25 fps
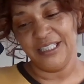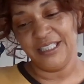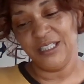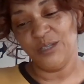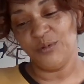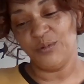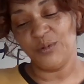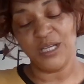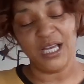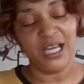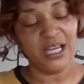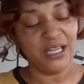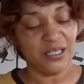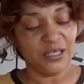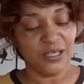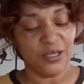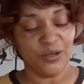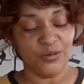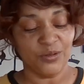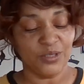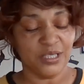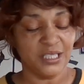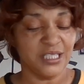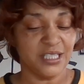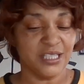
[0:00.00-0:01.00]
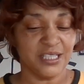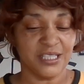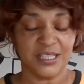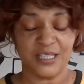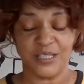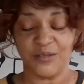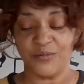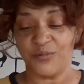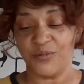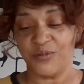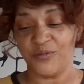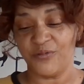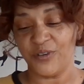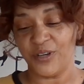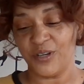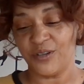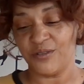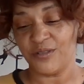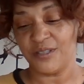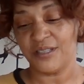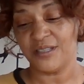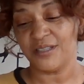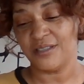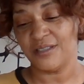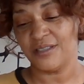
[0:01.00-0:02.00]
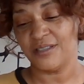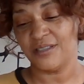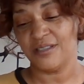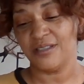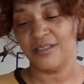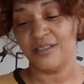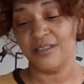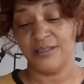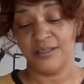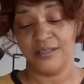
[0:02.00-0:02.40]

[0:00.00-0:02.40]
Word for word: Then we got loneliness in reverse